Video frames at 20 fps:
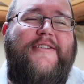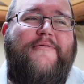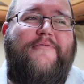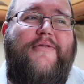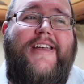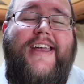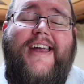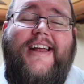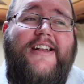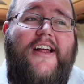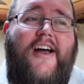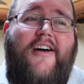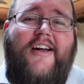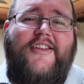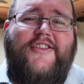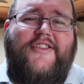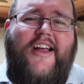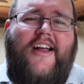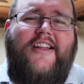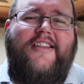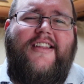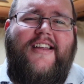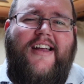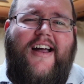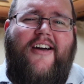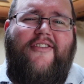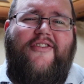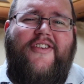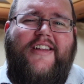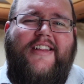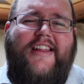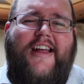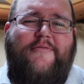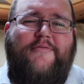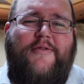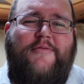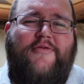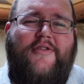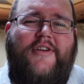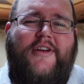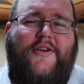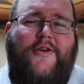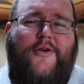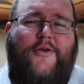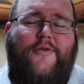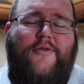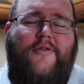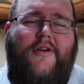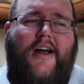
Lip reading: But yeah, no, I think that'd be pretty cool.